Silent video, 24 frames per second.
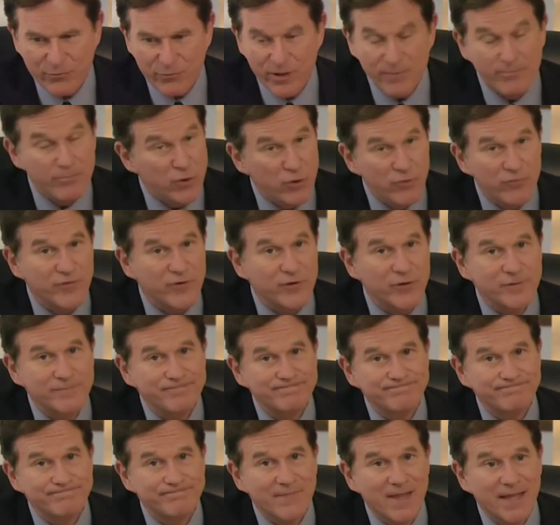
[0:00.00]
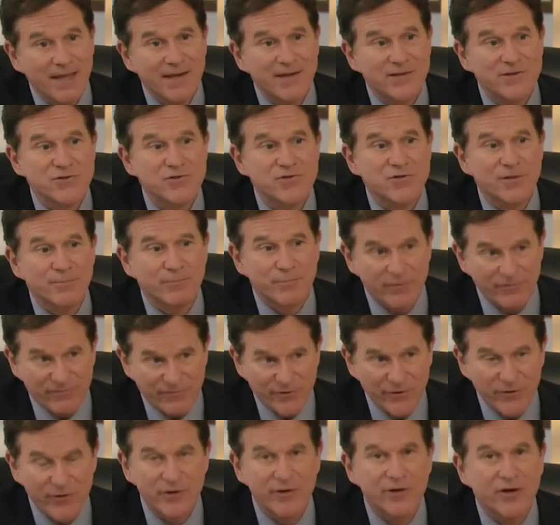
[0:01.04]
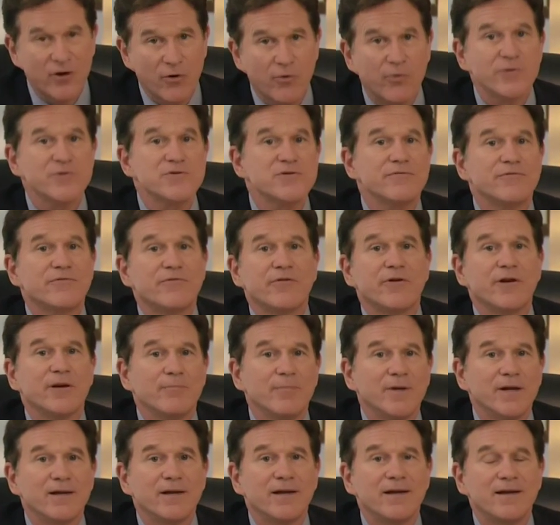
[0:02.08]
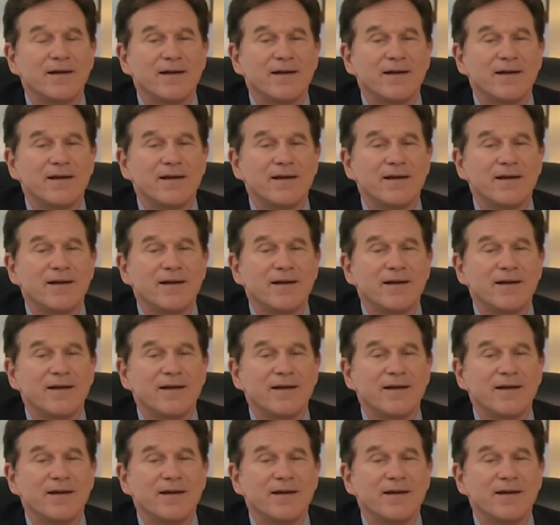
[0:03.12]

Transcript: removal is the preferred course of treatment.